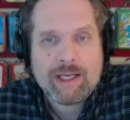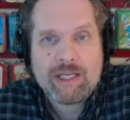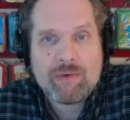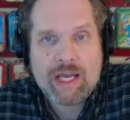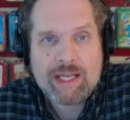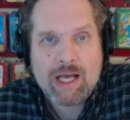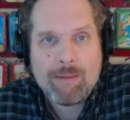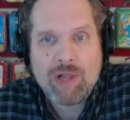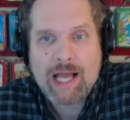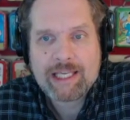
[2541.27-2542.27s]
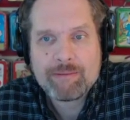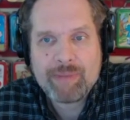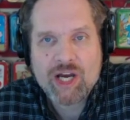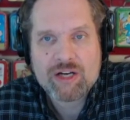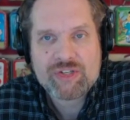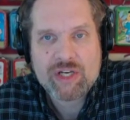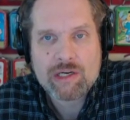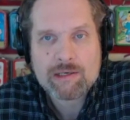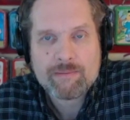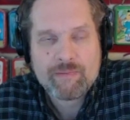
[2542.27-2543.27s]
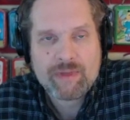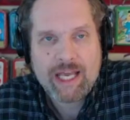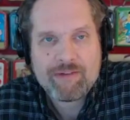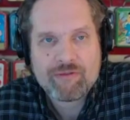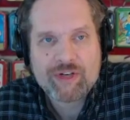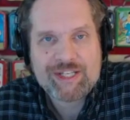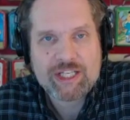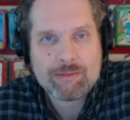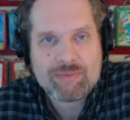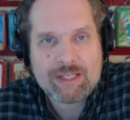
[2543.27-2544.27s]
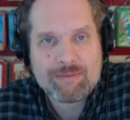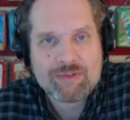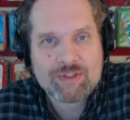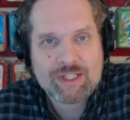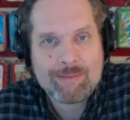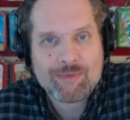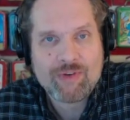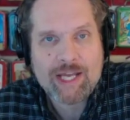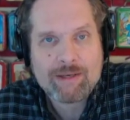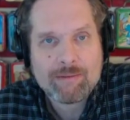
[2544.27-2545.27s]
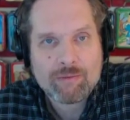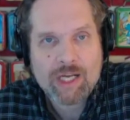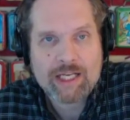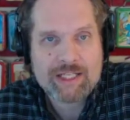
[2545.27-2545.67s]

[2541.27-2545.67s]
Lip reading: anyway, blocking bears here and freezing them seems fine. We're not going